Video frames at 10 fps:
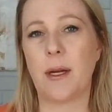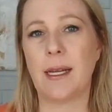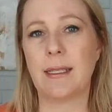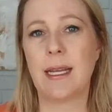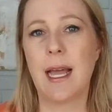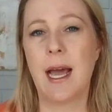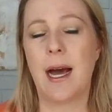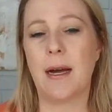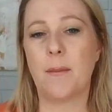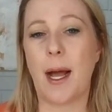But
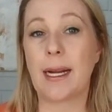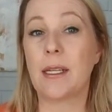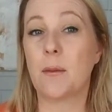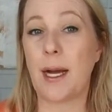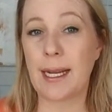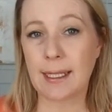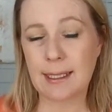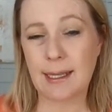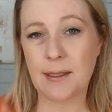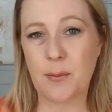I know my
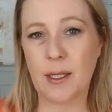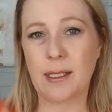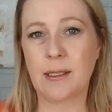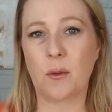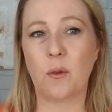ex-husband